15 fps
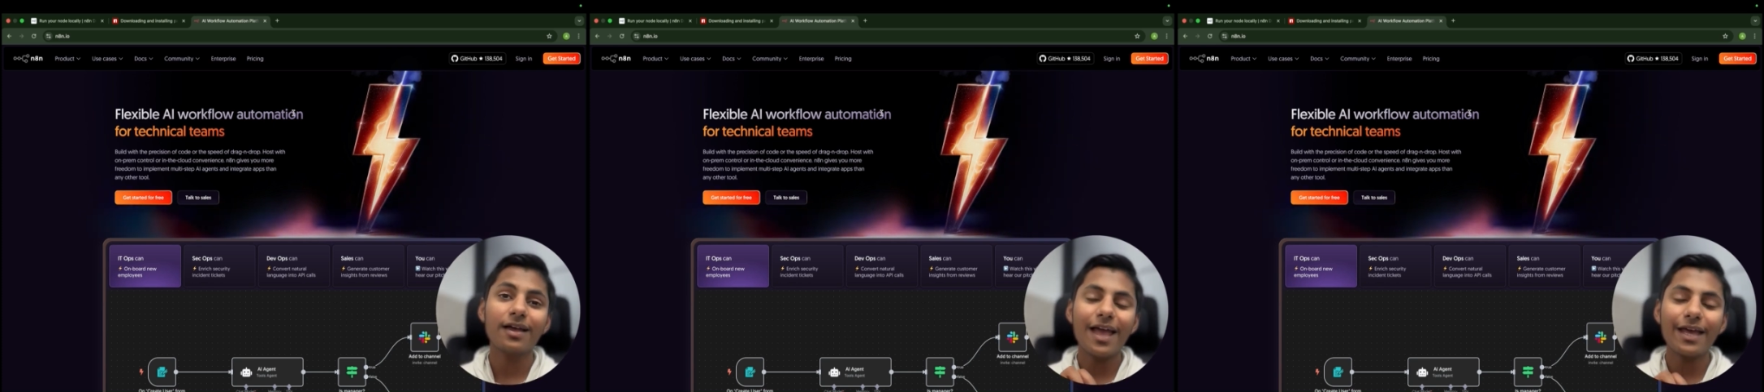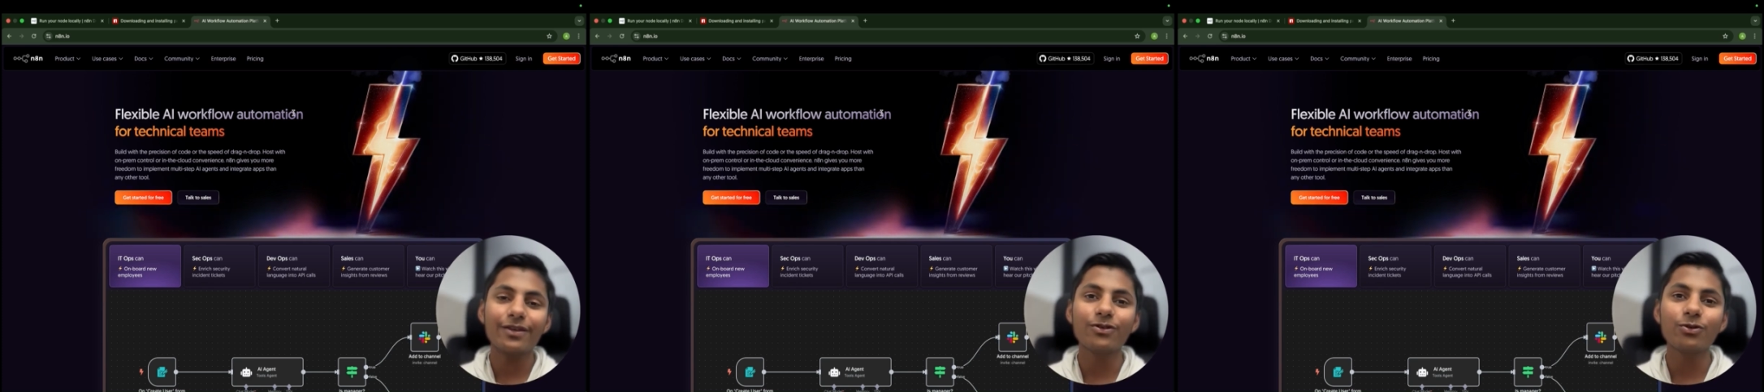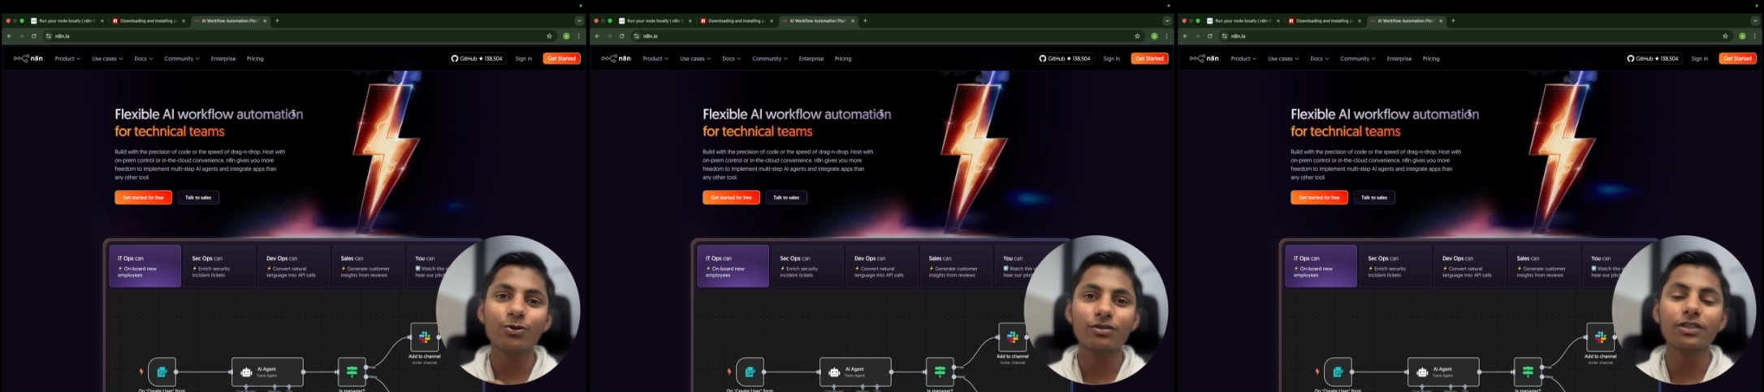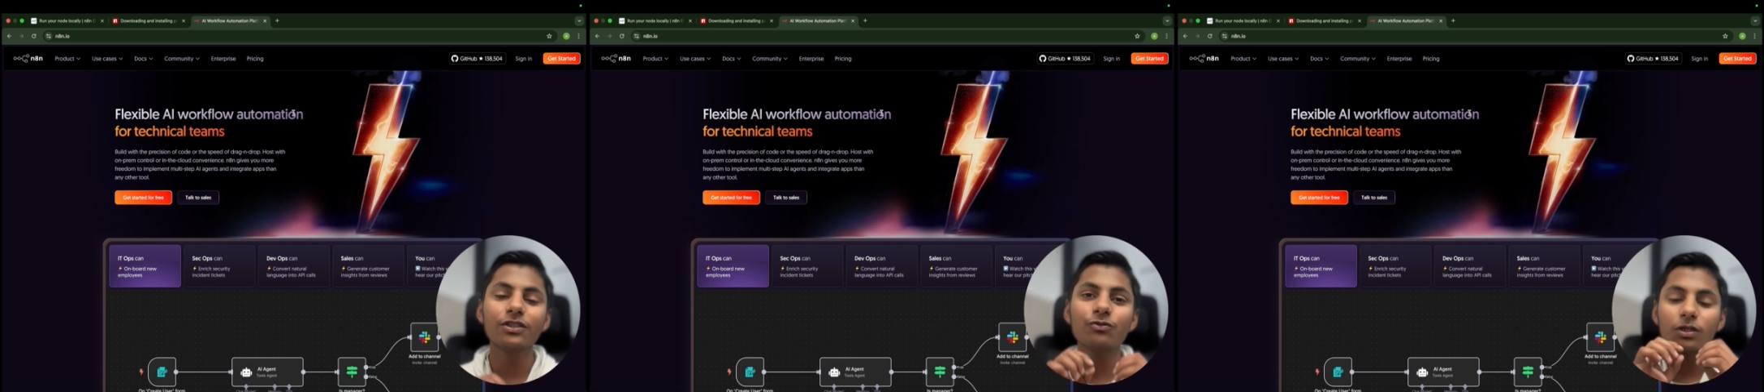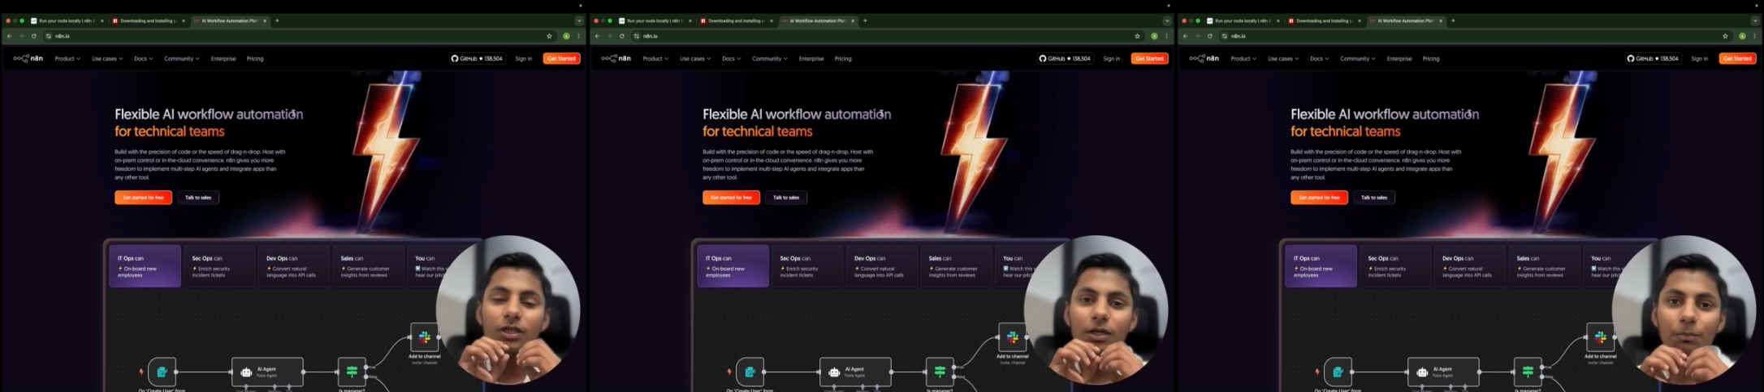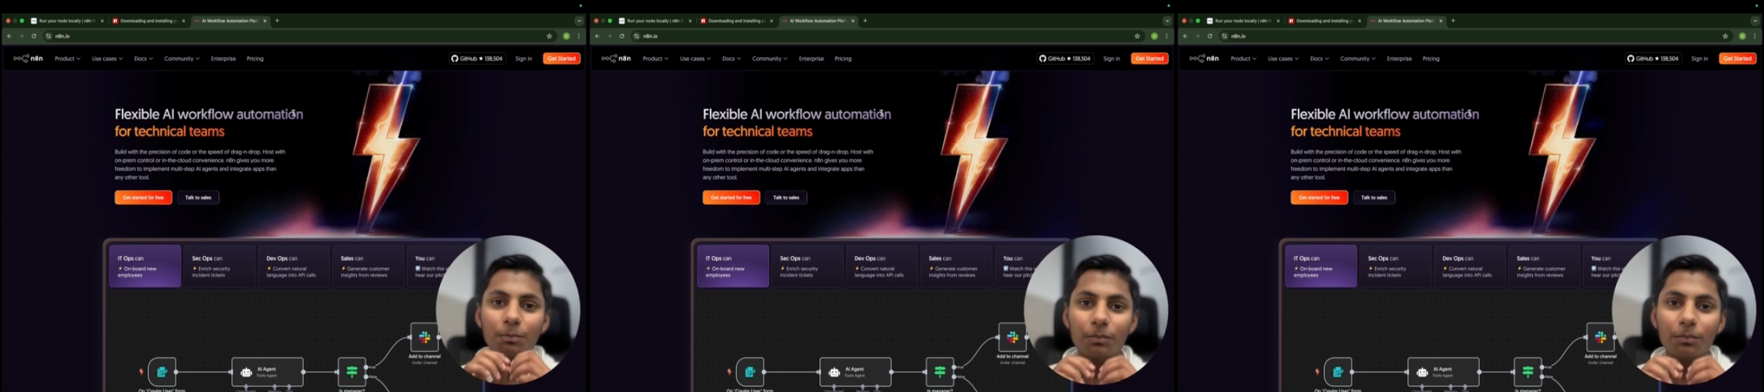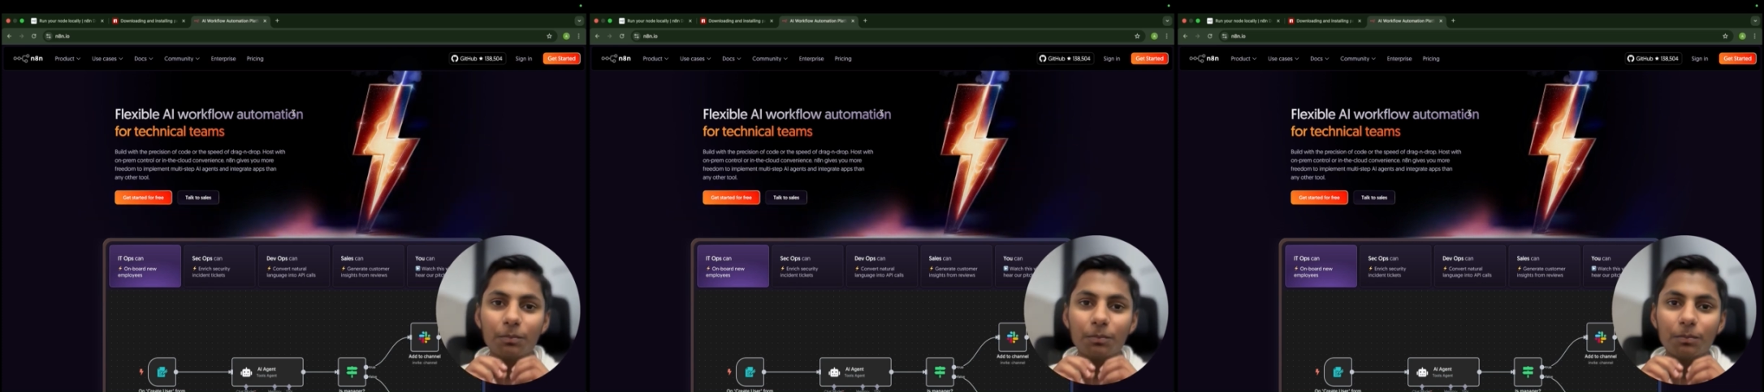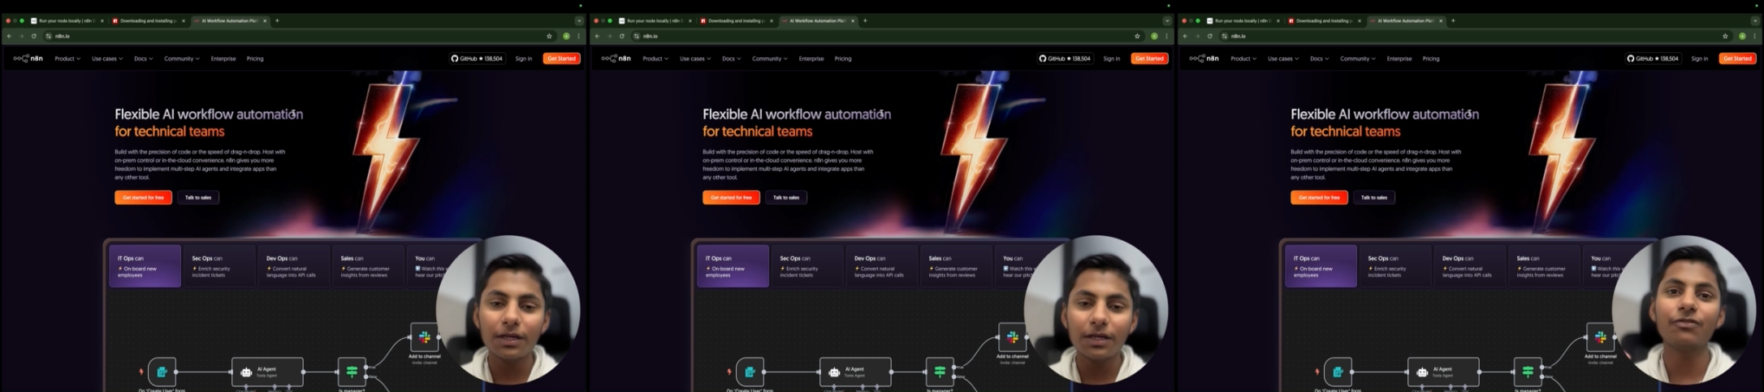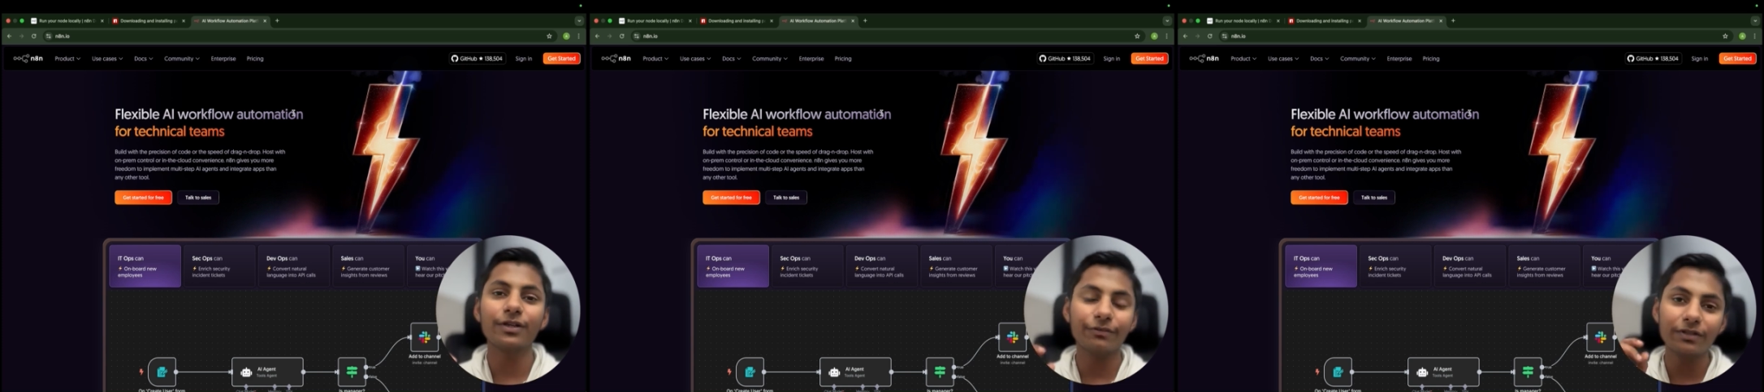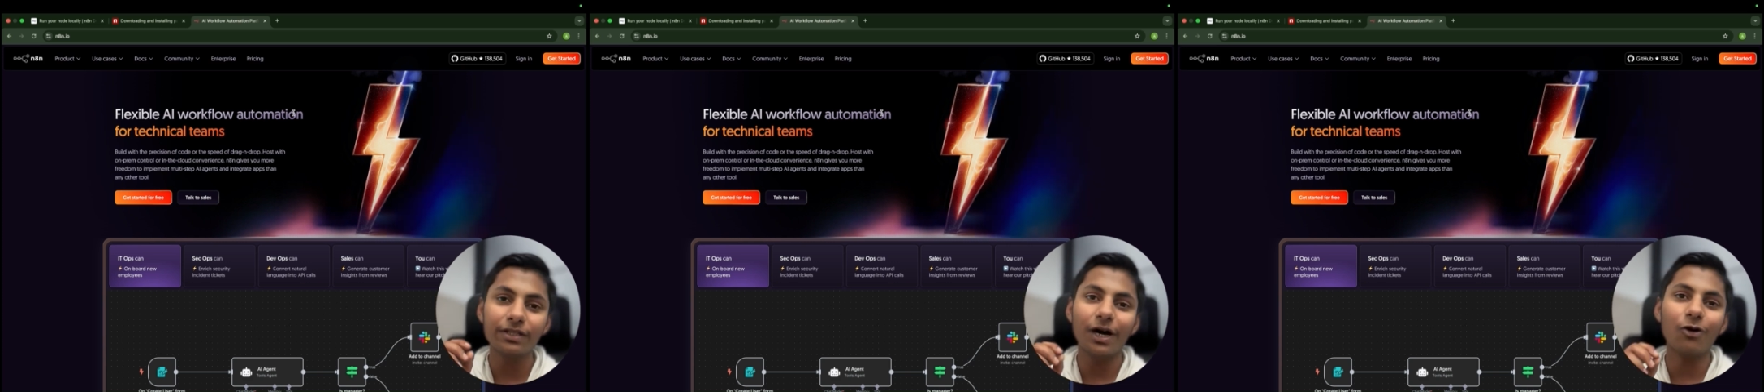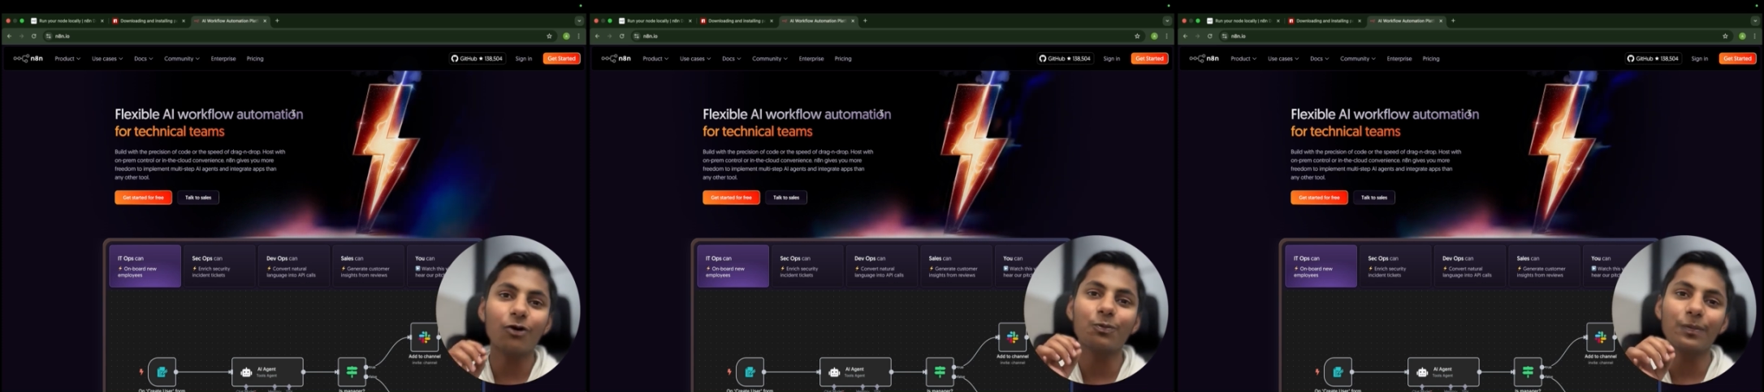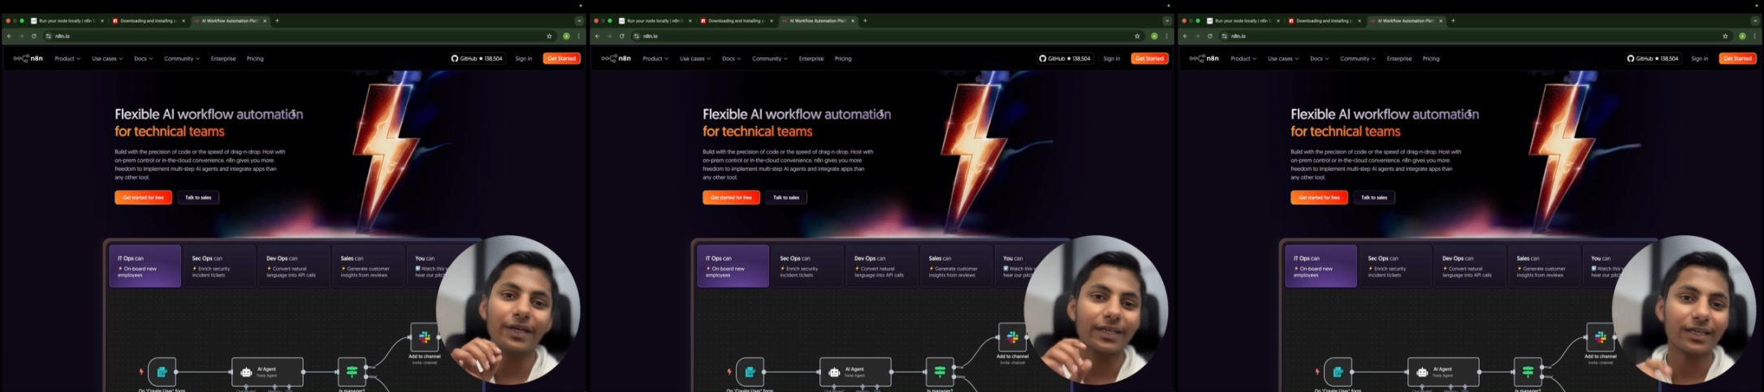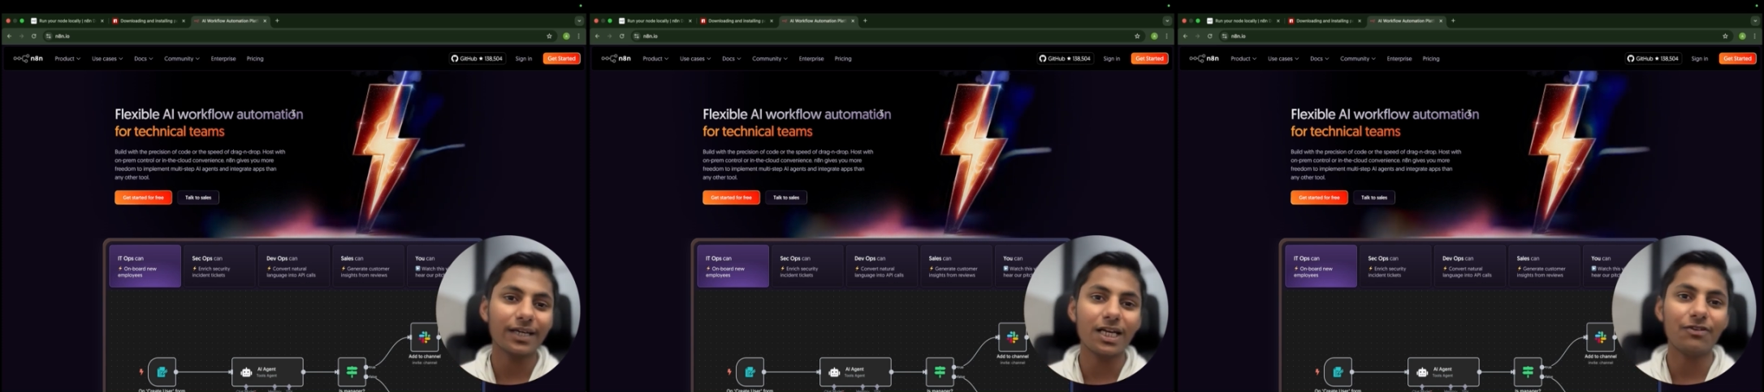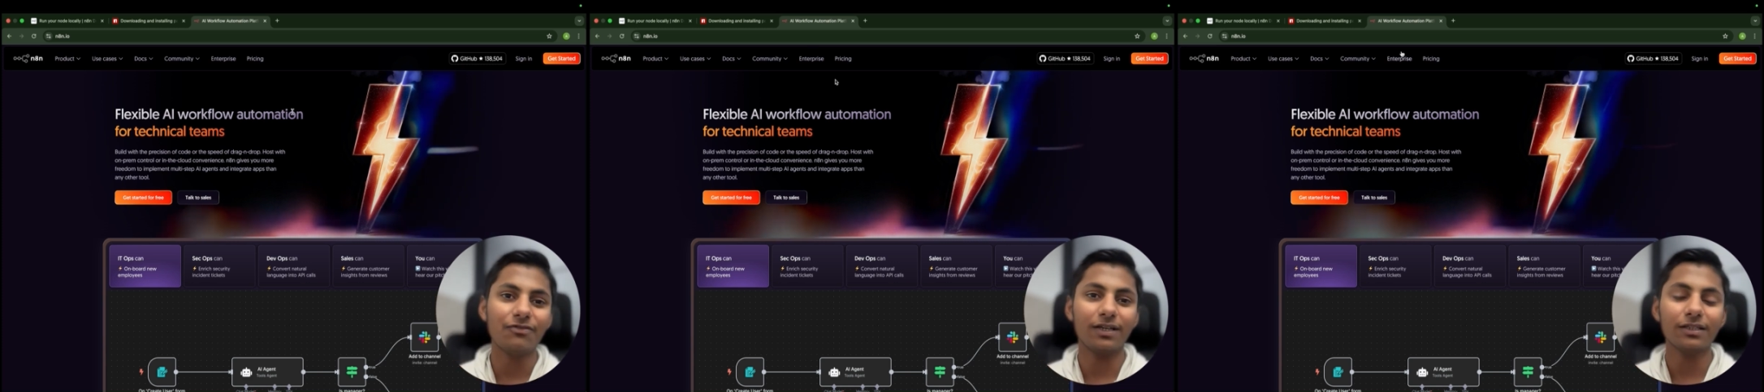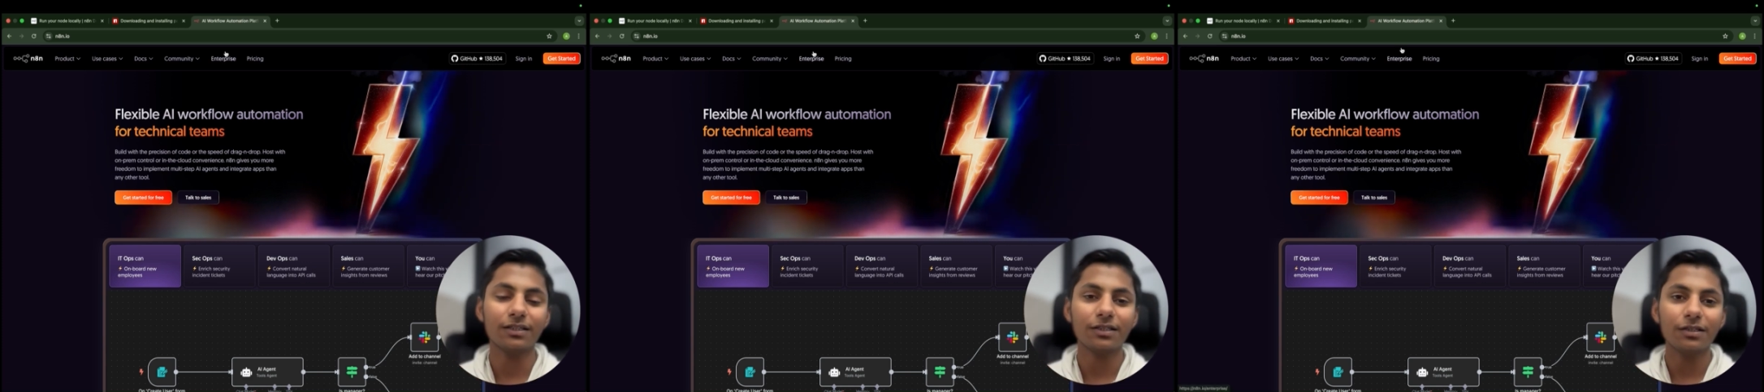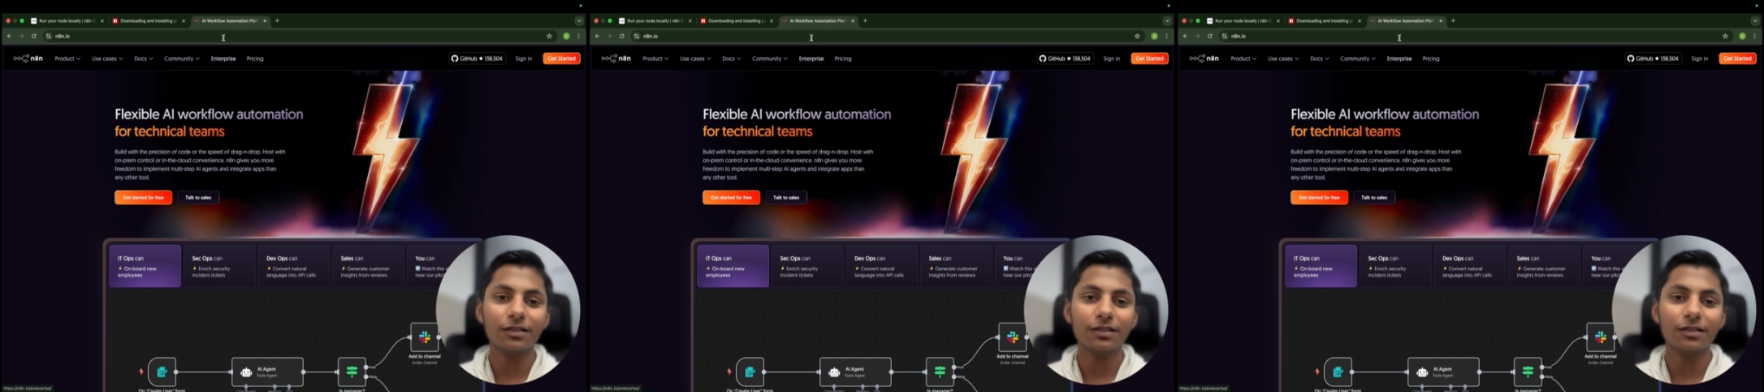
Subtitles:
and use it for completely free without paying anyone.